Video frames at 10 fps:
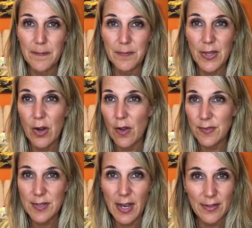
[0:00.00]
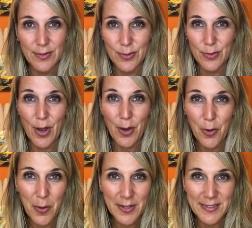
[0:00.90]
get off statins or not go
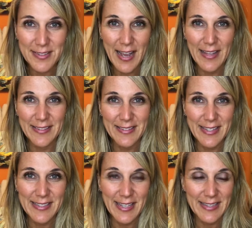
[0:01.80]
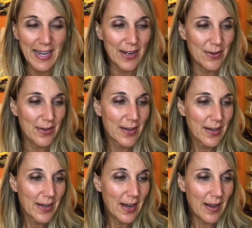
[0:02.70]
on statins, things like that. Your
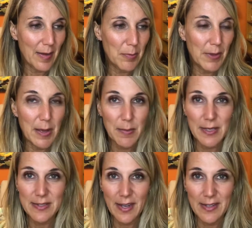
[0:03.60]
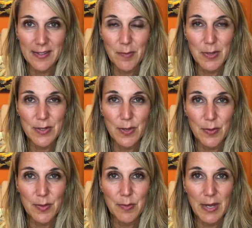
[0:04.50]
plant-based diets have been
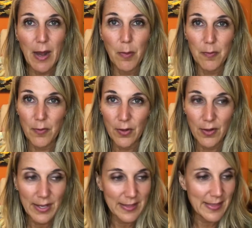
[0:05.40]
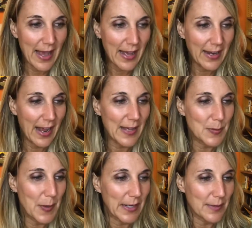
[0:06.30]
shown to be helpful in that
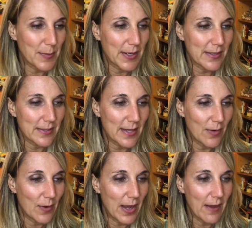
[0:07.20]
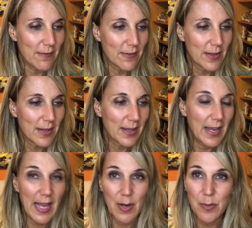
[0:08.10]
aspect because they don't have
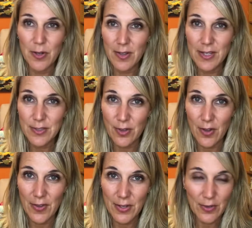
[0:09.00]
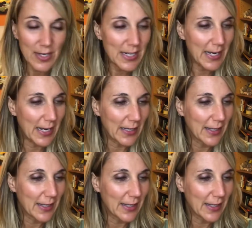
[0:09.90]
animal cholesterol that you're eating.